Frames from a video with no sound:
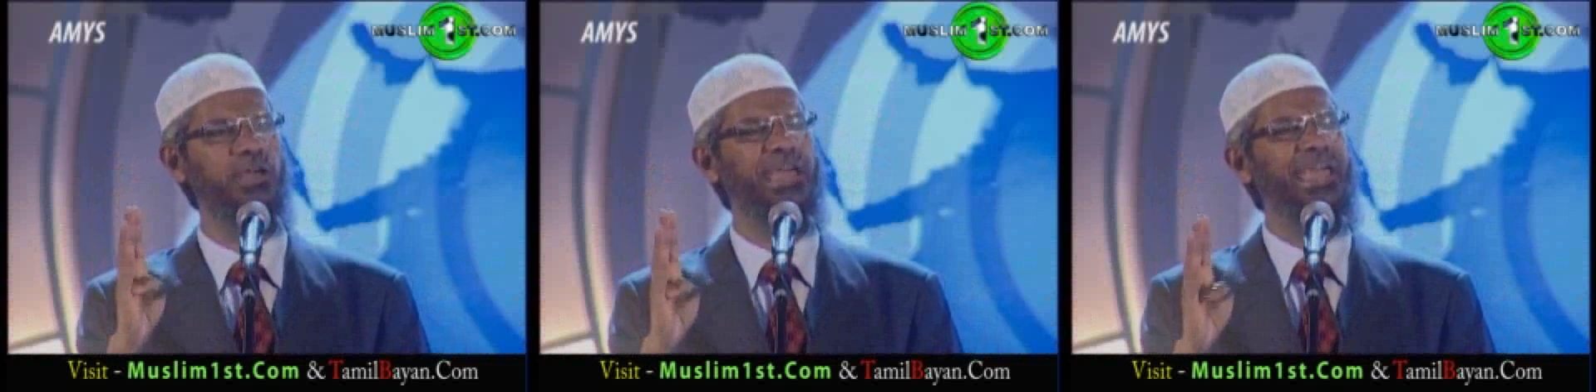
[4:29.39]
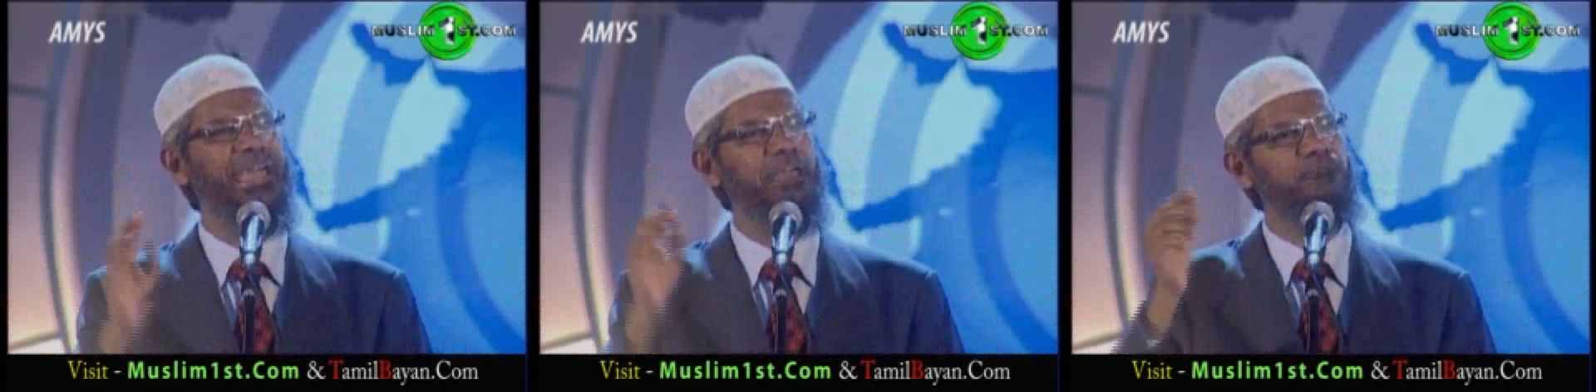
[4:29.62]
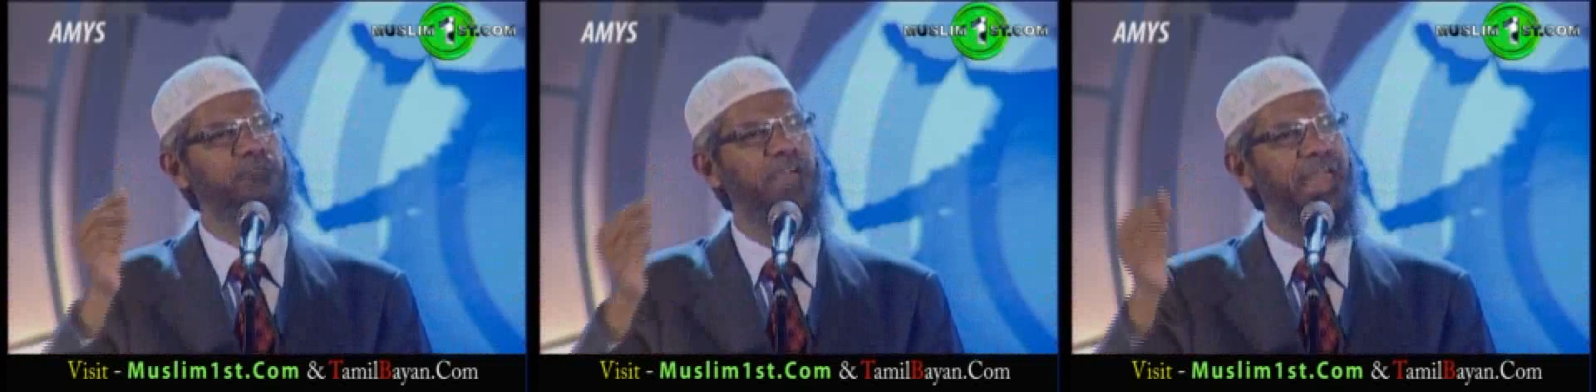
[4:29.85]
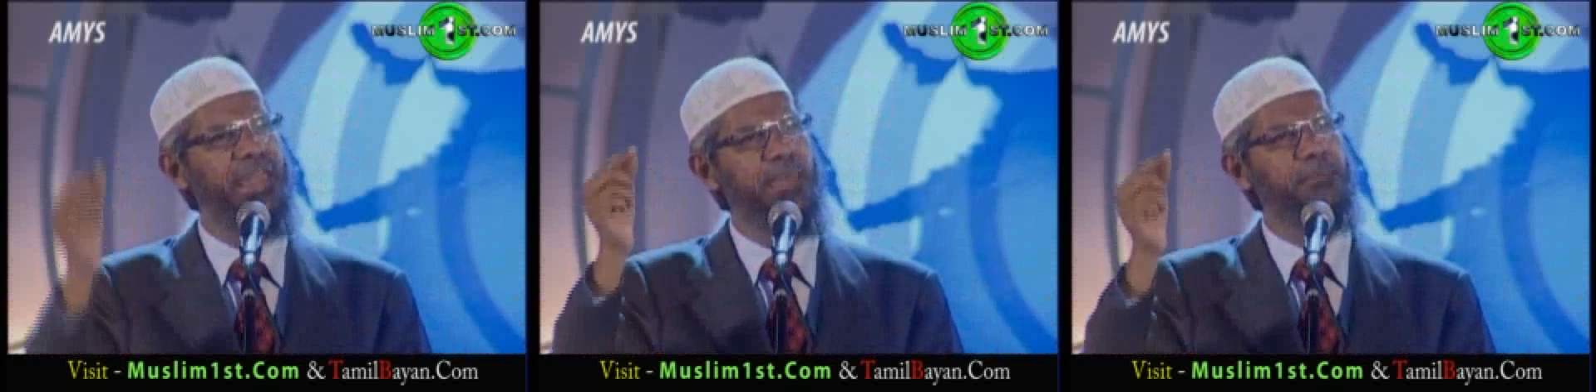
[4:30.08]
God.
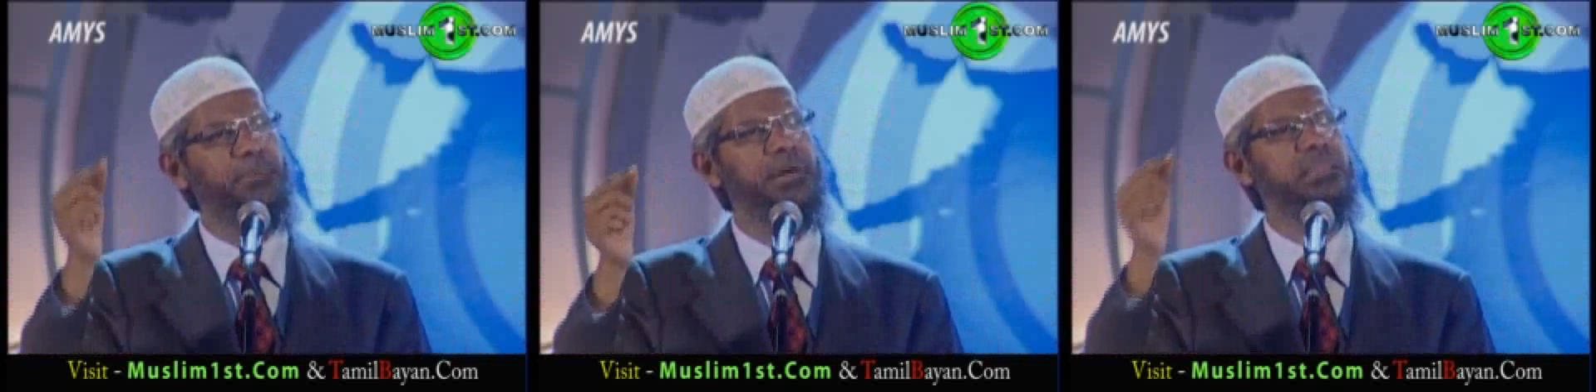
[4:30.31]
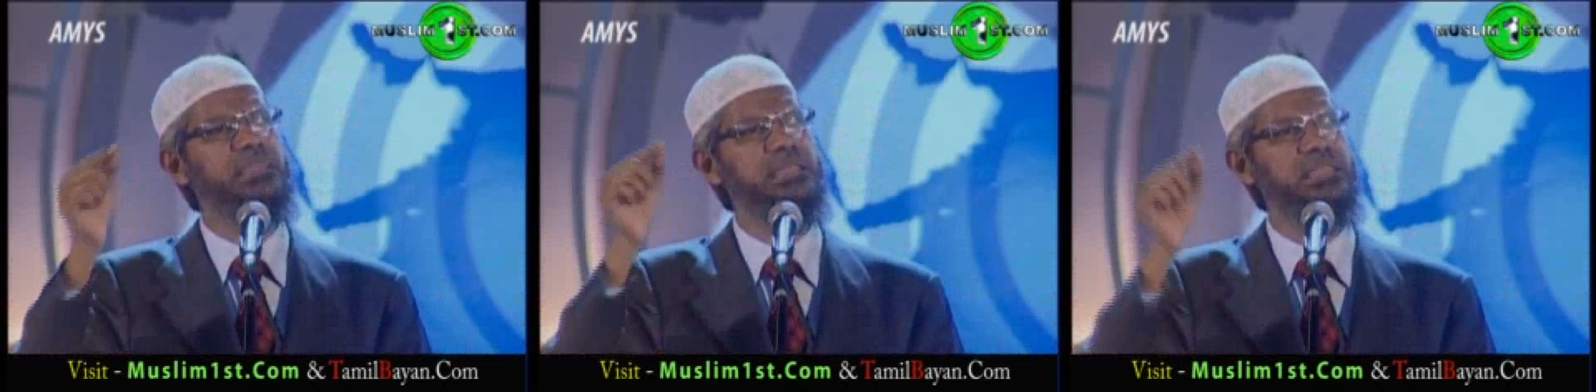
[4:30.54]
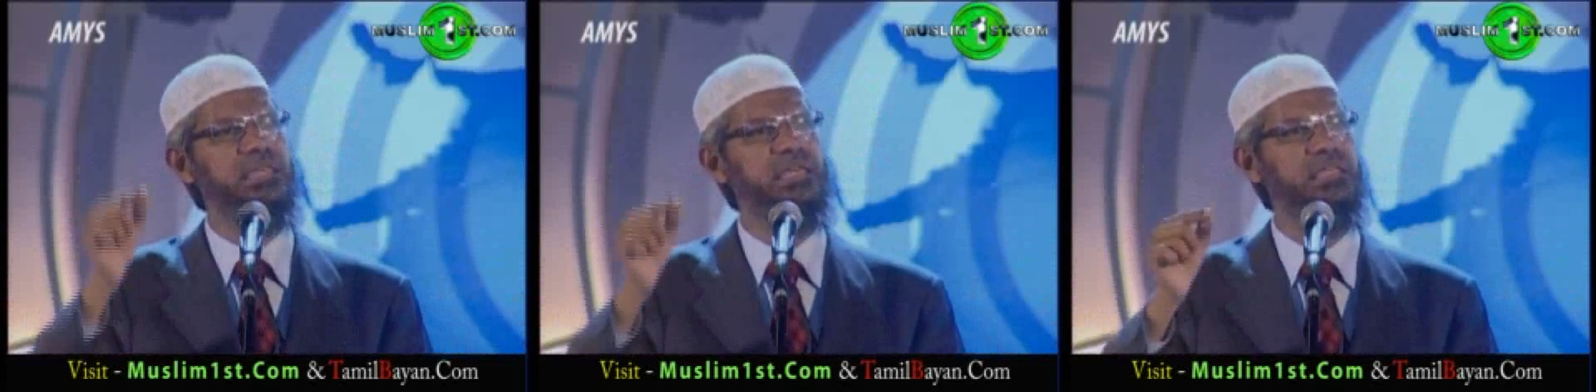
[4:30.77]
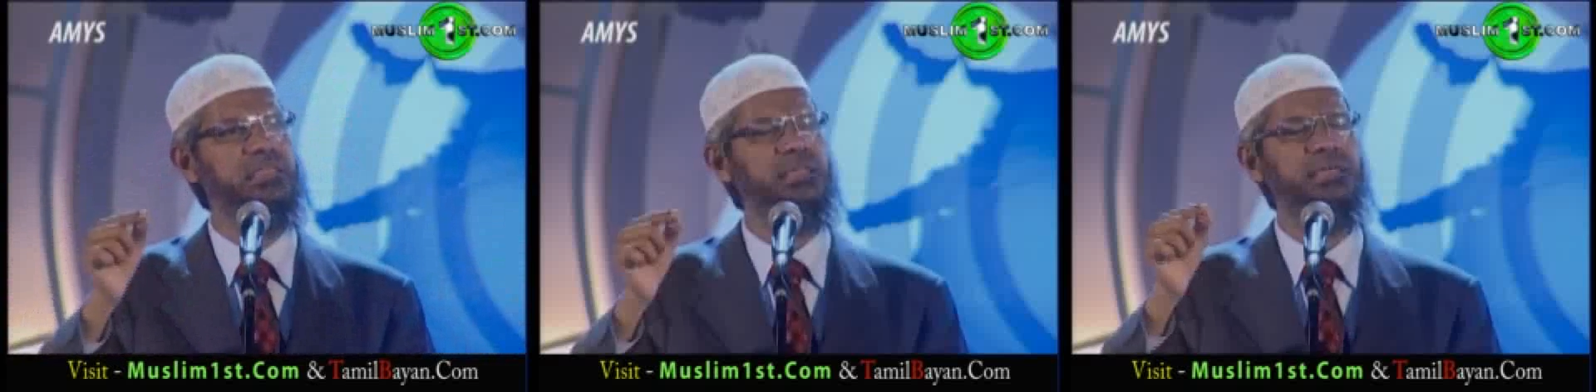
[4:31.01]
If any
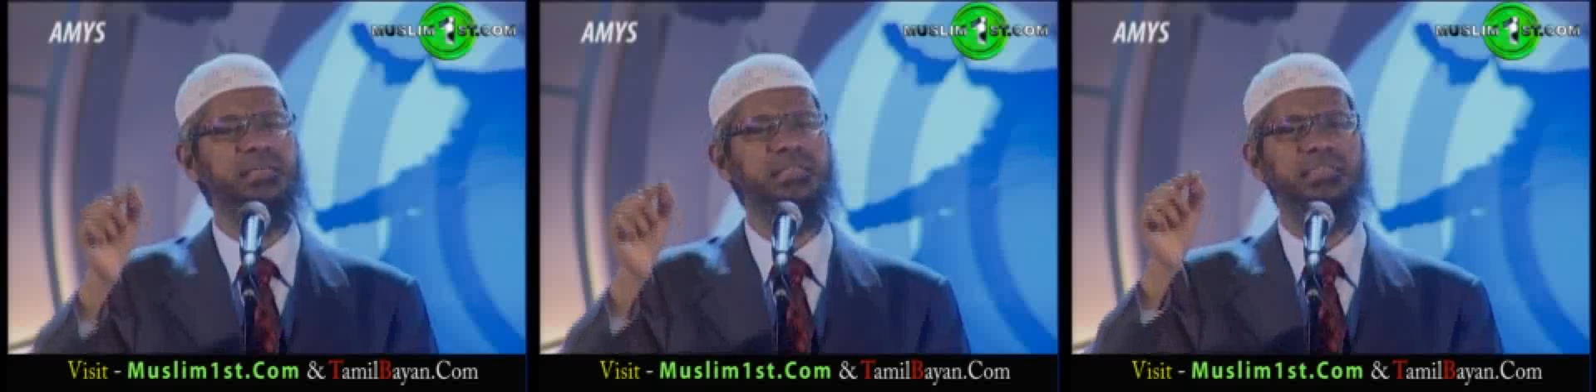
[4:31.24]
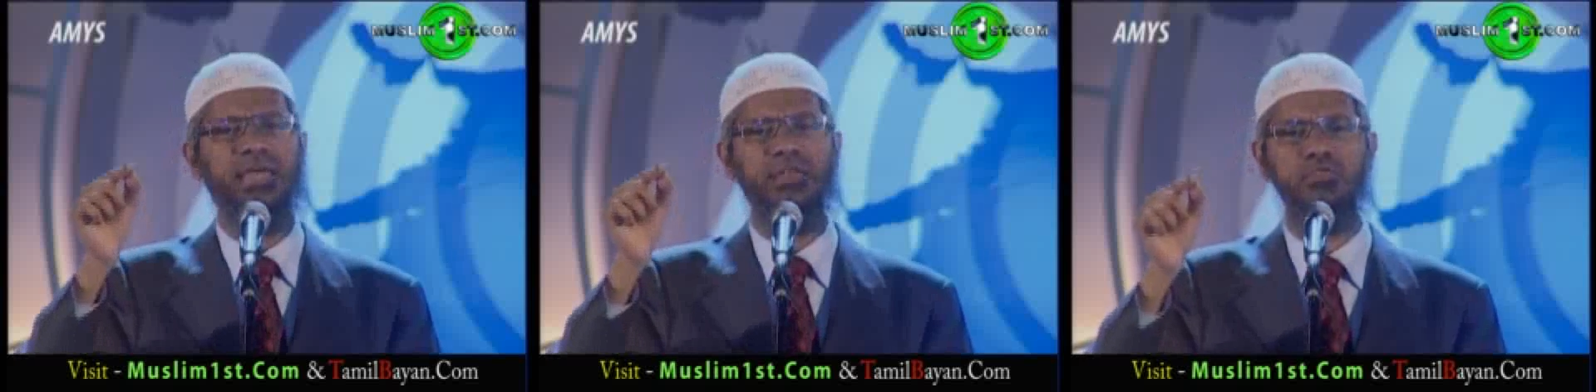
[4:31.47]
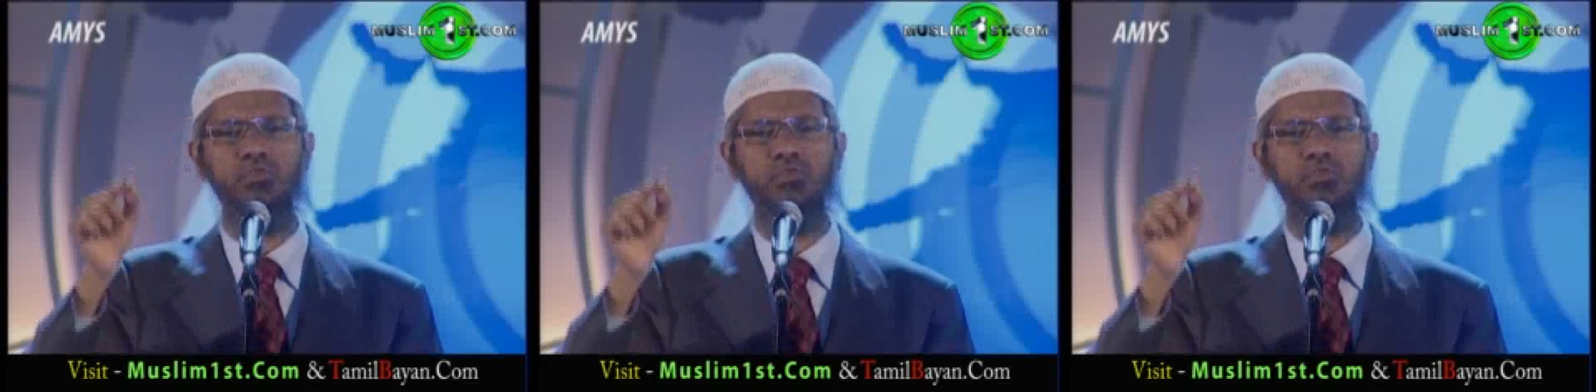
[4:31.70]
person says